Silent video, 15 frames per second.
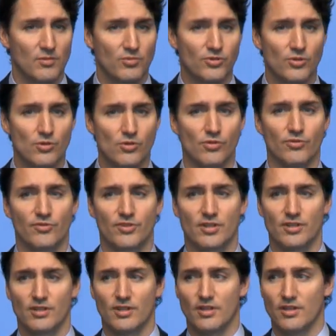proved
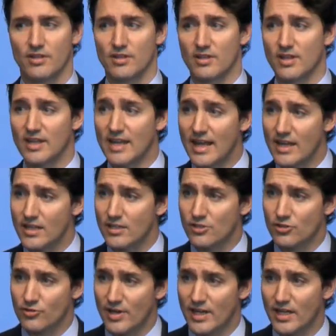that
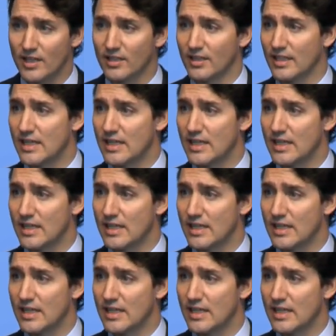Canadian training